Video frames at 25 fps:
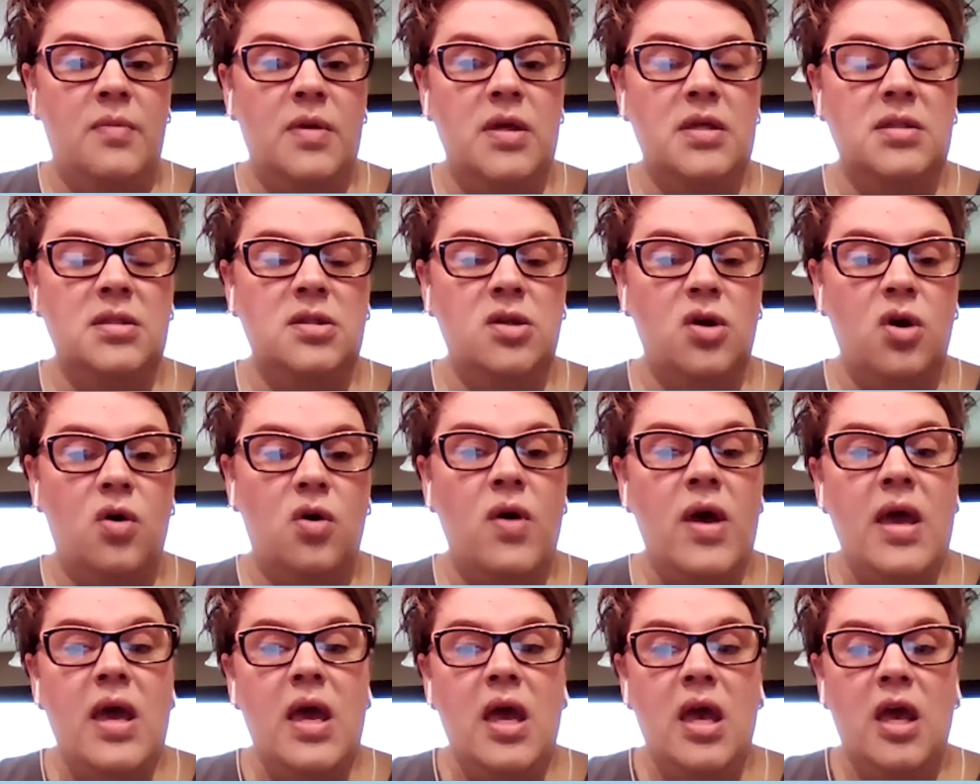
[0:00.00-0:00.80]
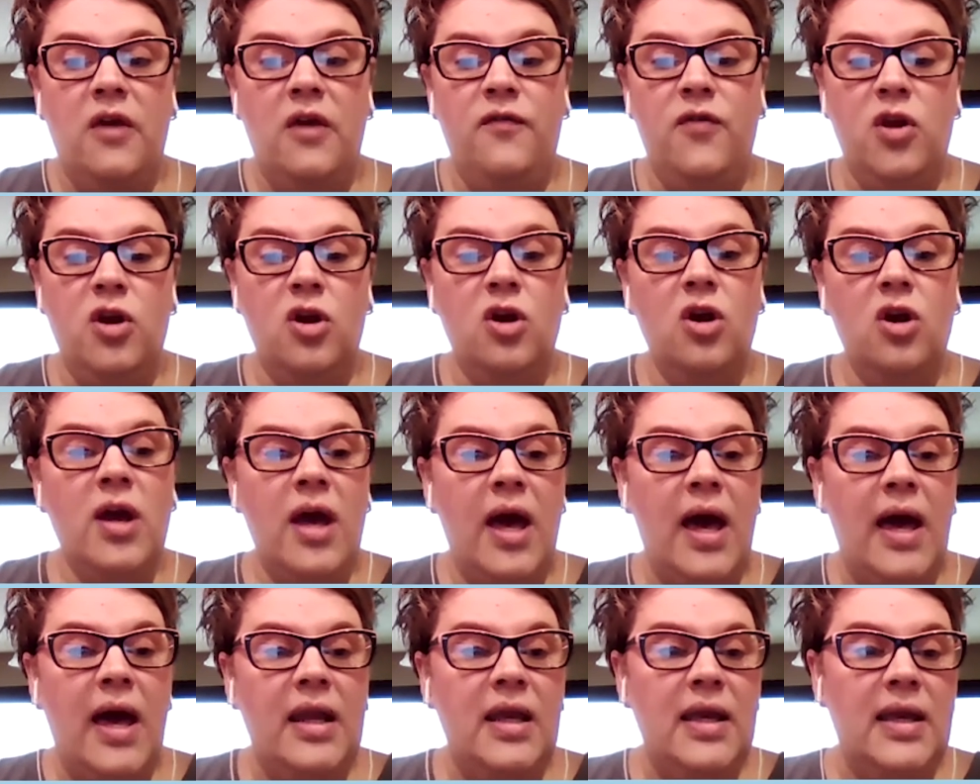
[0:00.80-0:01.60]
So if you're
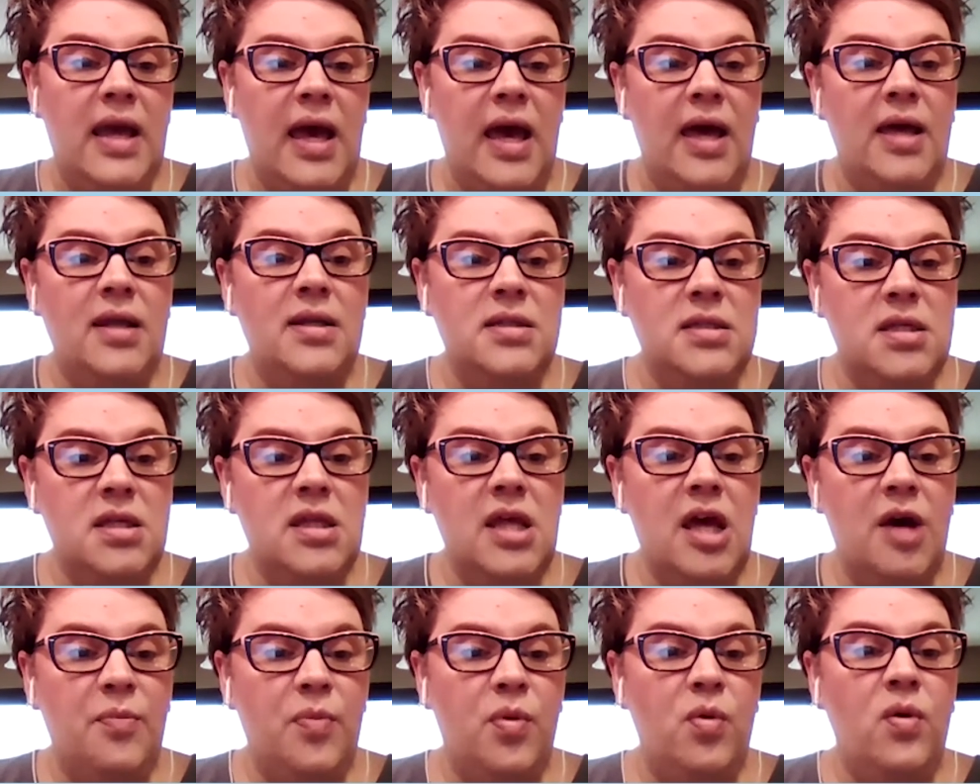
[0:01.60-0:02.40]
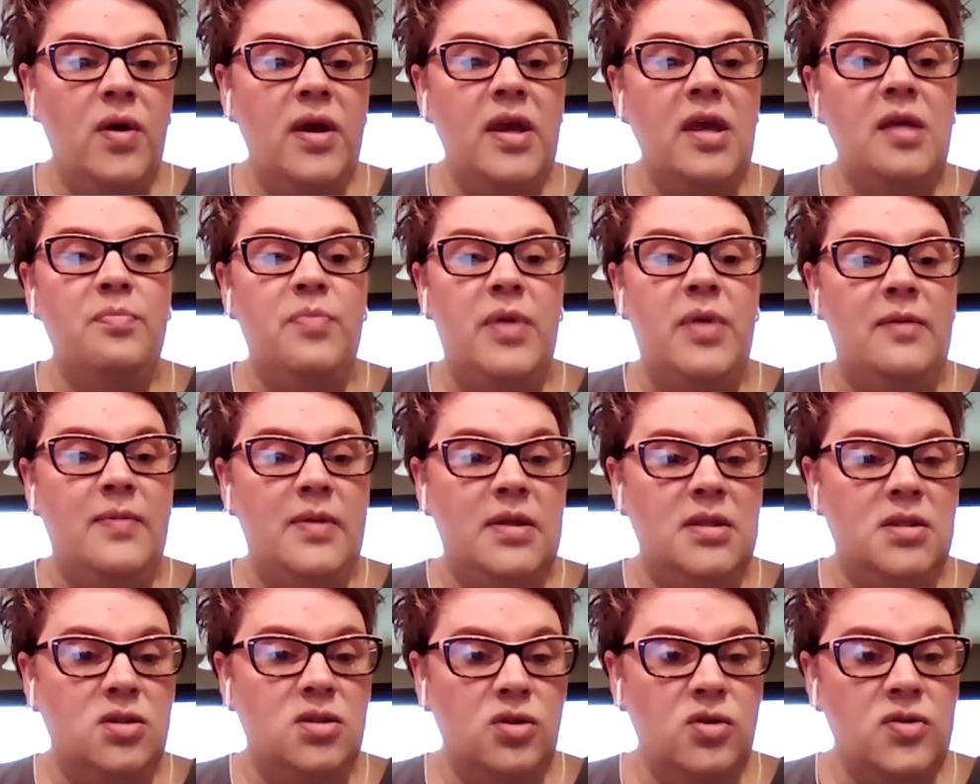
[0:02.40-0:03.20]
kind of getting to that point,
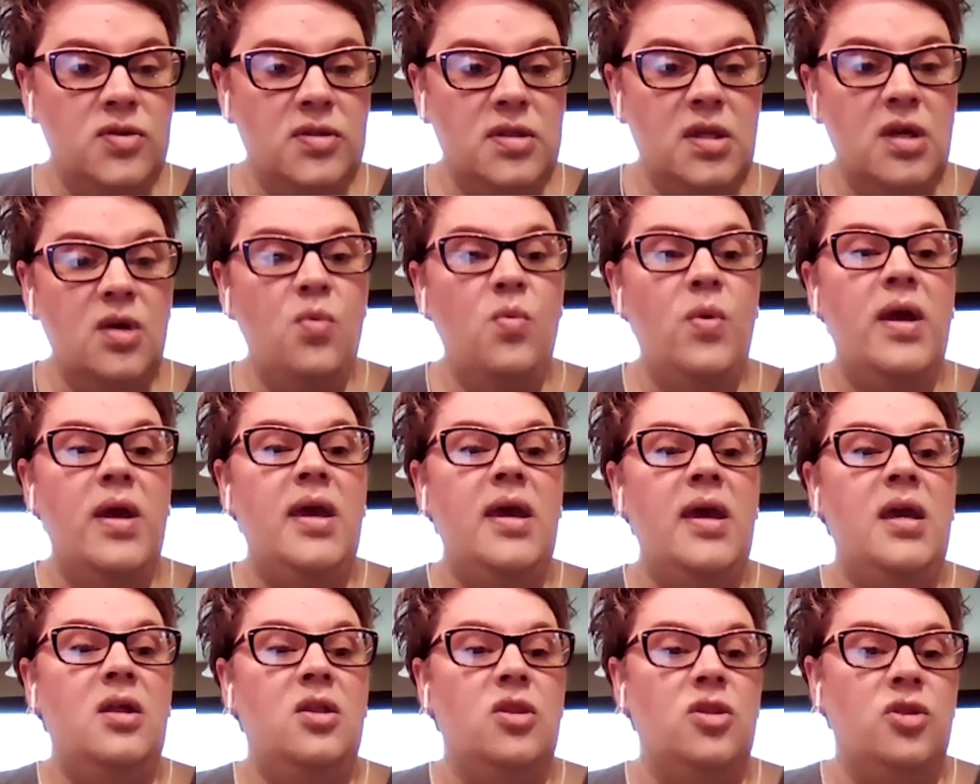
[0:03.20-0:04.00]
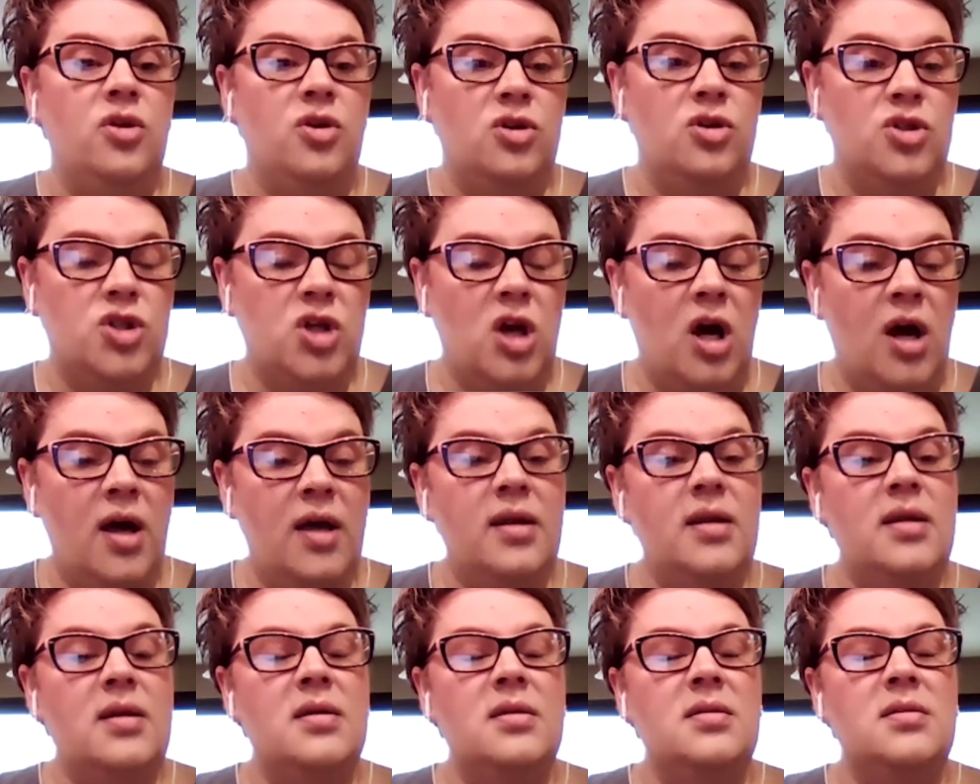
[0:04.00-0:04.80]
baby's losing weight, they're
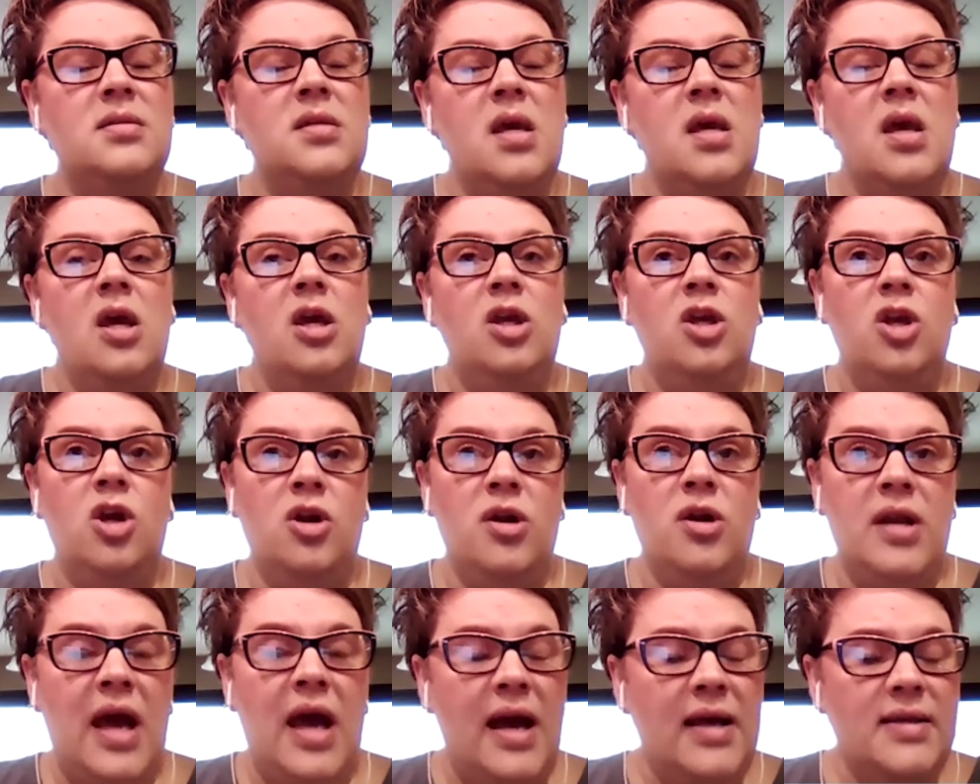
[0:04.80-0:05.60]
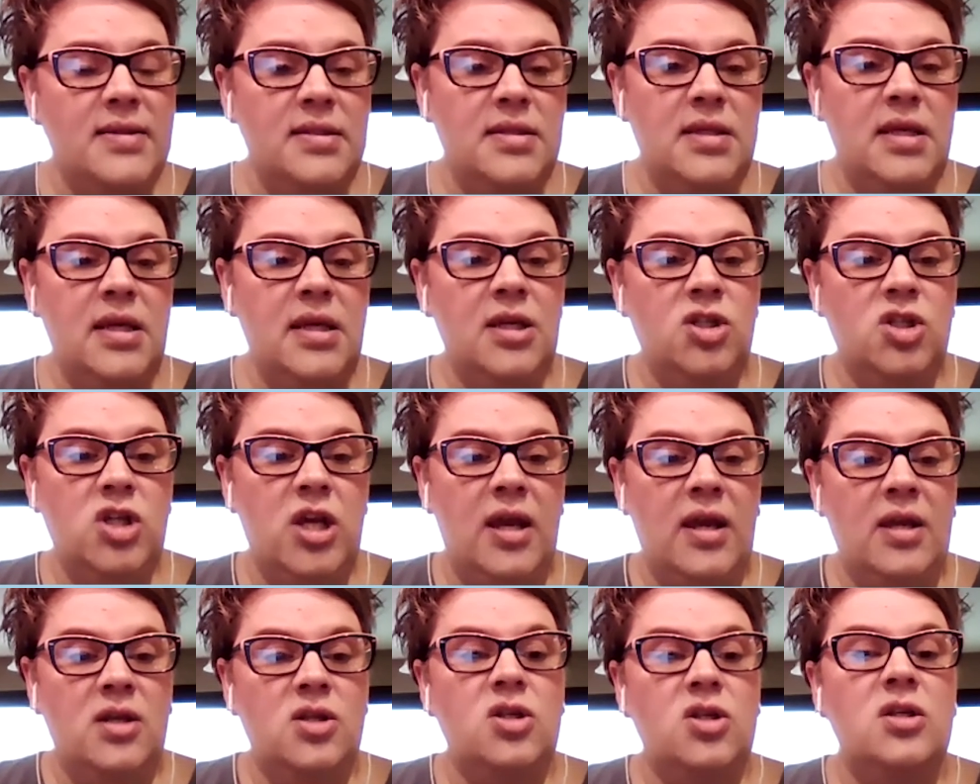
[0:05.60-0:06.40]
jaundiced, you're not seeing
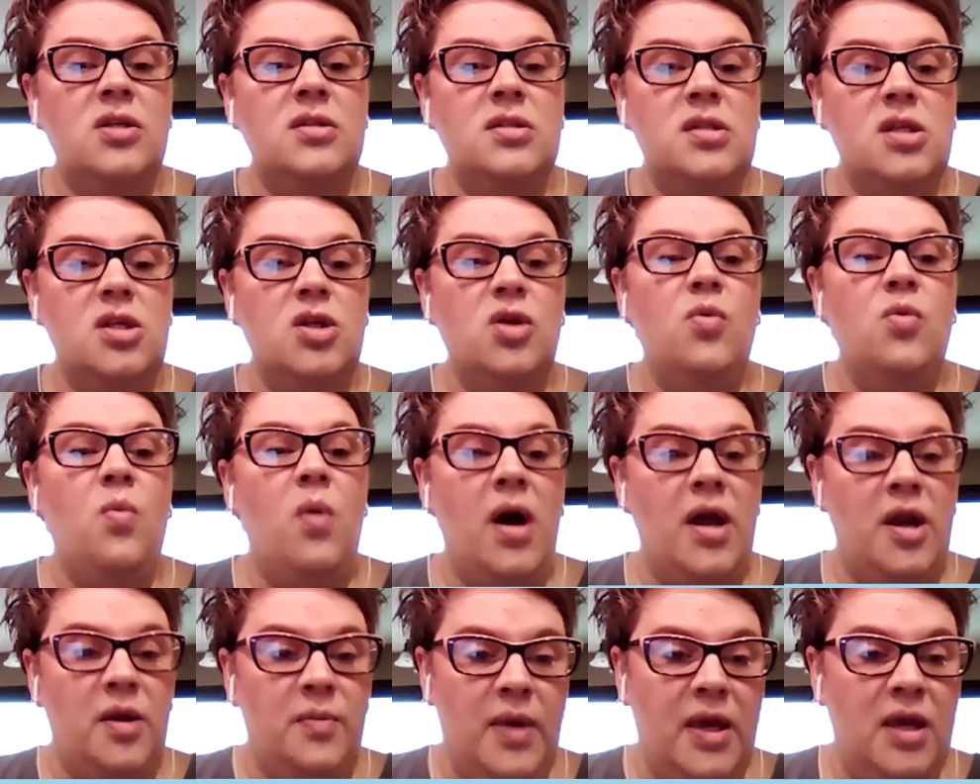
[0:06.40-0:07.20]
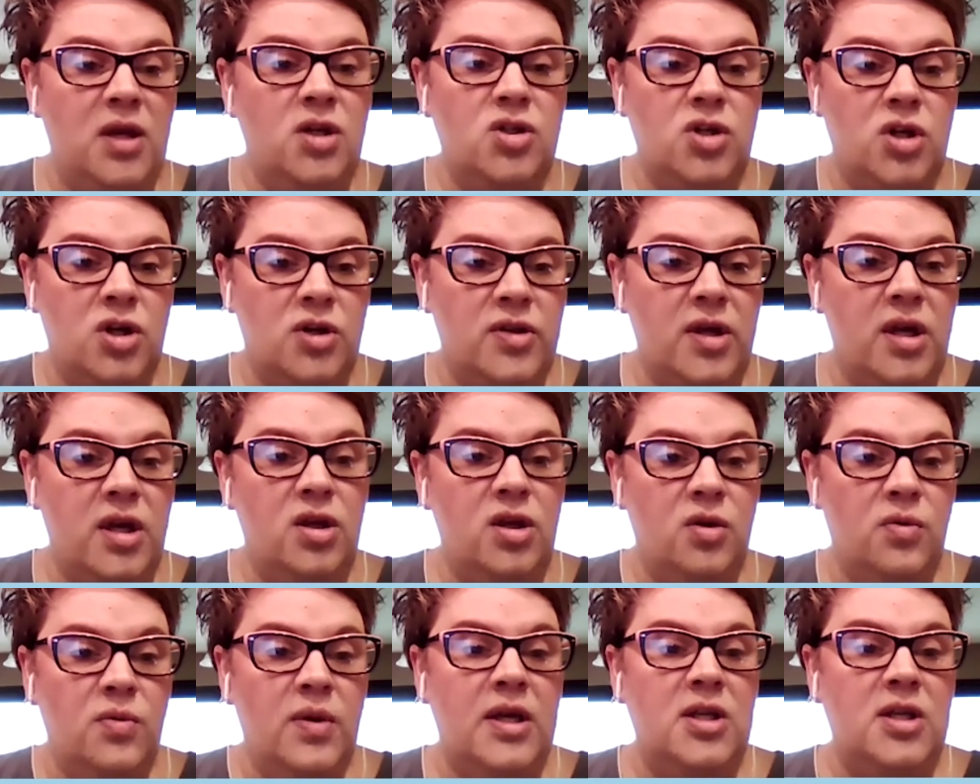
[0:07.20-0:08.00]
changes, you want to make sure that
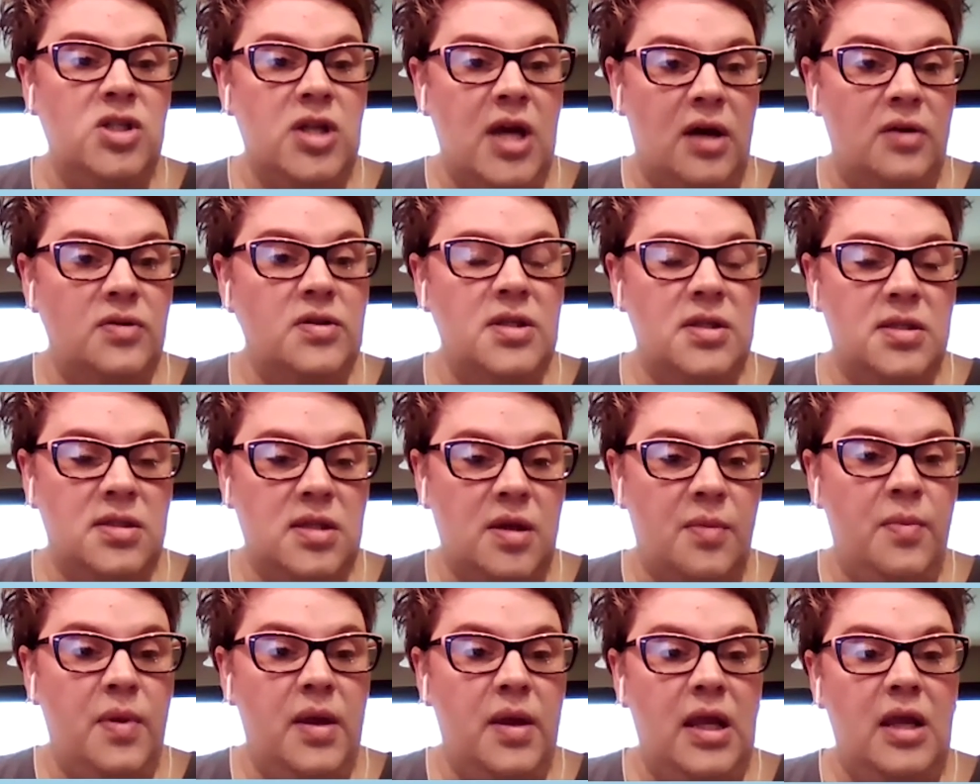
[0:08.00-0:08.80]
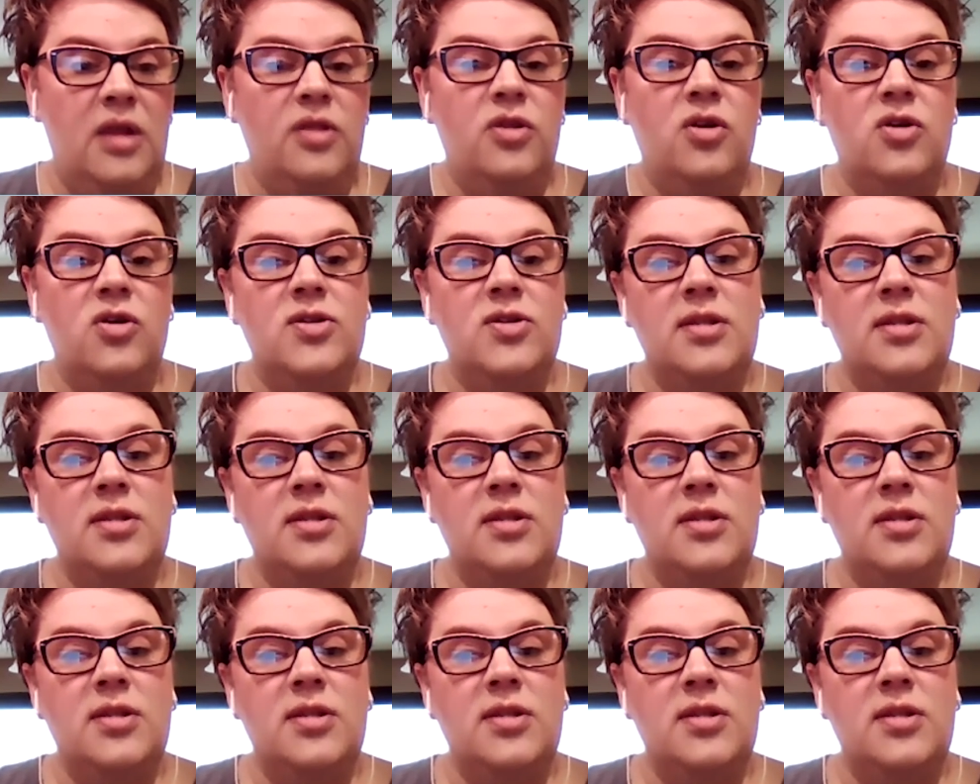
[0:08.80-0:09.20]
you reach out to somebody. There's